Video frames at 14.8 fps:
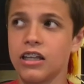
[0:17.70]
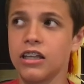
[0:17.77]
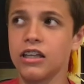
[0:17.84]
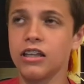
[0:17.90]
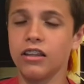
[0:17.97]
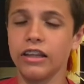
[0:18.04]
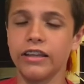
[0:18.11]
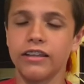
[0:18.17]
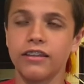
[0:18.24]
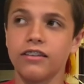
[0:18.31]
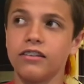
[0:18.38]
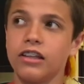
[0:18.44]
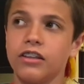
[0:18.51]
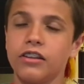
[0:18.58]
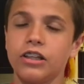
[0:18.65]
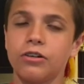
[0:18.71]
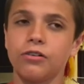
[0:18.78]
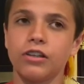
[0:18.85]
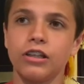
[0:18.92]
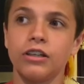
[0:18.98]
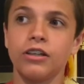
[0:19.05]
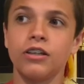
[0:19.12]
Like,
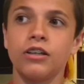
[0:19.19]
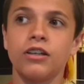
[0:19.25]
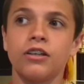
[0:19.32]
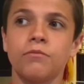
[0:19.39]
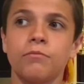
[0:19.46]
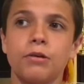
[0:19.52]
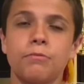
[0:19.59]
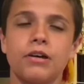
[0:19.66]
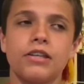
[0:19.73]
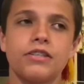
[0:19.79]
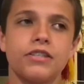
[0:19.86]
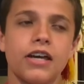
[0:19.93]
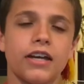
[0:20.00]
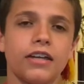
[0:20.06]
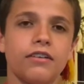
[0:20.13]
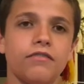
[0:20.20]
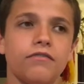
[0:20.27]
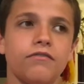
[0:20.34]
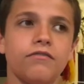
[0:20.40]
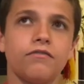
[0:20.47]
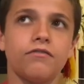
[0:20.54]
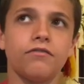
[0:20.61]
literally, my second
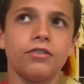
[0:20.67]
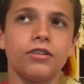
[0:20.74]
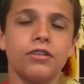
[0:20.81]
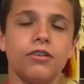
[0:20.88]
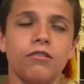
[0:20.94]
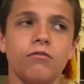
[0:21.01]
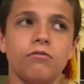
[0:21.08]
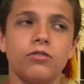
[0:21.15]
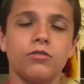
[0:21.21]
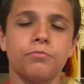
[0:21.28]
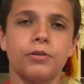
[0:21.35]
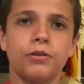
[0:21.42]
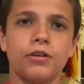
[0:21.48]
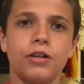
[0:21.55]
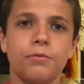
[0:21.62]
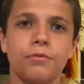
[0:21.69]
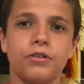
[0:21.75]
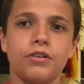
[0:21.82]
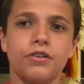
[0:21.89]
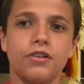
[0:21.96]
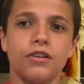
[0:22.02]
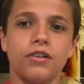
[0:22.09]
video was about how
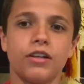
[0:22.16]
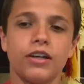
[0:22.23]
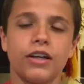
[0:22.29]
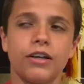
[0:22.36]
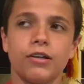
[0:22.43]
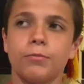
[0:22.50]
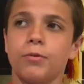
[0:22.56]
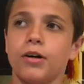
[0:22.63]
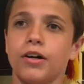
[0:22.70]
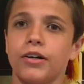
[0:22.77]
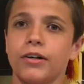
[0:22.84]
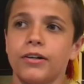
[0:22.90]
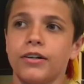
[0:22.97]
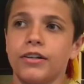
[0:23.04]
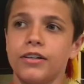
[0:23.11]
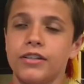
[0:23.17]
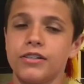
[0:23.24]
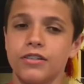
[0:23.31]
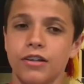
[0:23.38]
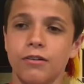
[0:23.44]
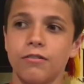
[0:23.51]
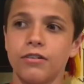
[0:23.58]
much I like Harry Potter,
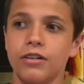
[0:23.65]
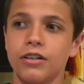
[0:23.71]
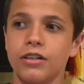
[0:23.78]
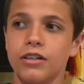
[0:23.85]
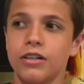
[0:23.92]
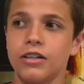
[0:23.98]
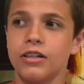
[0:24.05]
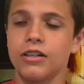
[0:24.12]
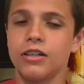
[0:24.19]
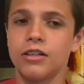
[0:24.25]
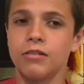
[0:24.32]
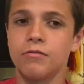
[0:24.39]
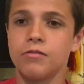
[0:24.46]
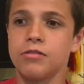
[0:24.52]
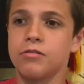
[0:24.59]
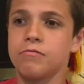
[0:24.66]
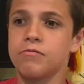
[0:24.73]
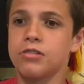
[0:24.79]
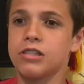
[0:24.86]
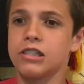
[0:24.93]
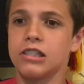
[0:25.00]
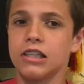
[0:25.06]
so
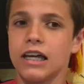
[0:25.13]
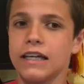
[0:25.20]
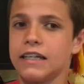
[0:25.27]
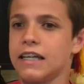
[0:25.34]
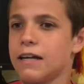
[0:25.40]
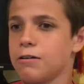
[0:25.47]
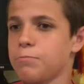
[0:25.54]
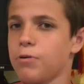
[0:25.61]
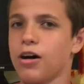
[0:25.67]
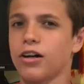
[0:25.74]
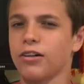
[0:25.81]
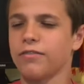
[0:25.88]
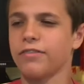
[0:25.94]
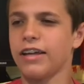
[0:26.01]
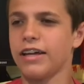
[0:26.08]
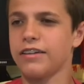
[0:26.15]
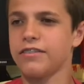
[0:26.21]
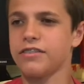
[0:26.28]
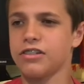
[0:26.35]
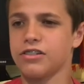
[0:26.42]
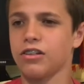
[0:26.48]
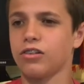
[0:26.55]
slight Harry Potter fan,
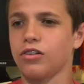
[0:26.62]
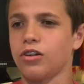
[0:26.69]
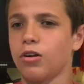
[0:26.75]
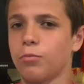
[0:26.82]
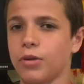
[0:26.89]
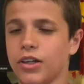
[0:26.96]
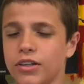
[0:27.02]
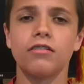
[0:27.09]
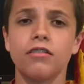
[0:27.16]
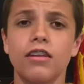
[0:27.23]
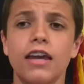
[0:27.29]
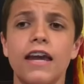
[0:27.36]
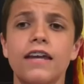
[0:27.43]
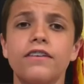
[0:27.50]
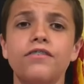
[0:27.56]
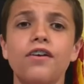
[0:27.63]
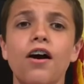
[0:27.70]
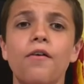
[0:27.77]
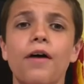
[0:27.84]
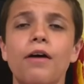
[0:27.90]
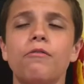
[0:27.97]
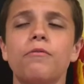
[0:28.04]
just a little bit. And
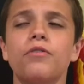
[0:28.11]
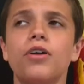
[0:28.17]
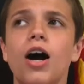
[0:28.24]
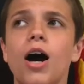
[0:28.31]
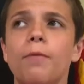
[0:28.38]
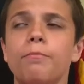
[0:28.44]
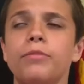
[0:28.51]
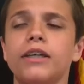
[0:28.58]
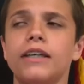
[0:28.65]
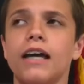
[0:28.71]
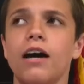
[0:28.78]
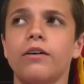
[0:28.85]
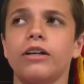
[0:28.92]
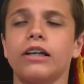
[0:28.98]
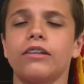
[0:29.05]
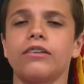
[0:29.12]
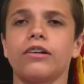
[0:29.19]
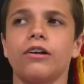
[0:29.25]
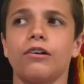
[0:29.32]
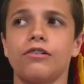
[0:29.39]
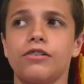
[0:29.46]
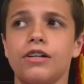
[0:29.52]
no, I will not be counting The
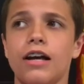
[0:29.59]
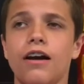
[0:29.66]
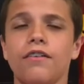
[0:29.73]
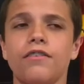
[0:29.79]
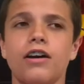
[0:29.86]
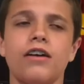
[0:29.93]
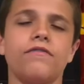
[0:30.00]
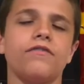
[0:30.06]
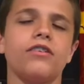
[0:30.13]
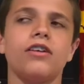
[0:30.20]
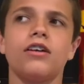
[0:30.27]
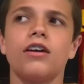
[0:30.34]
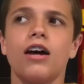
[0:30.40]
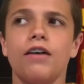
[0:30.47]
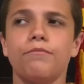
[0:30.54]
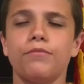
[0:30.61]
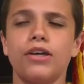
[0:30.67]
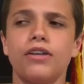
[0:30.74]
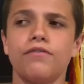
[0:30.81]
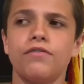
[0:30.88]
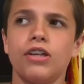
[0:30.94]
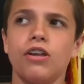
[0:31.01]
Cursed Child. I've
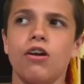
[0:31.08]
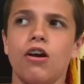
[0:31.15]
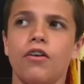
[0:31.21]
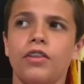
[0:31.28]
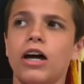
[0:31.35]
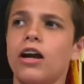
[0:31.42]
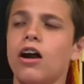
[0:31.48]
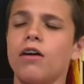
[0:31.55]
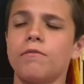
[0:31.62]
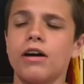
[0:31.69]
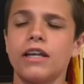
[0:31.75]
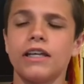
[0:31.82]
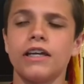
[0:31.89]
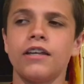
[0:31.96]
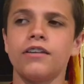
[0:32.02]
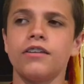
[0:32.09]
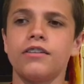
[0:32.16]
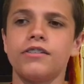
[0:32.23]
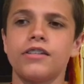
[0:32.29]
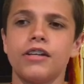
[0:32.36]
made a video on that already, and it's